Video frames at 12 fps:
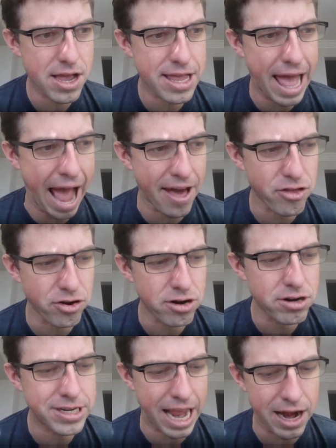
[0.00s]
gather
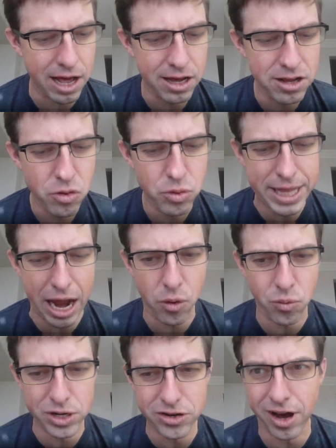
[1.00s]
data
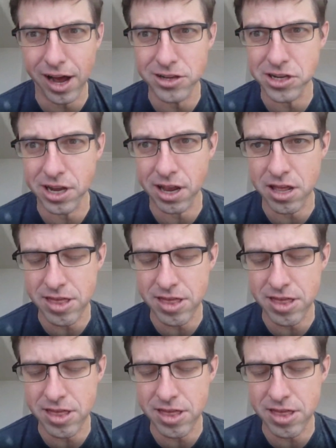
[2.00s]
without realizing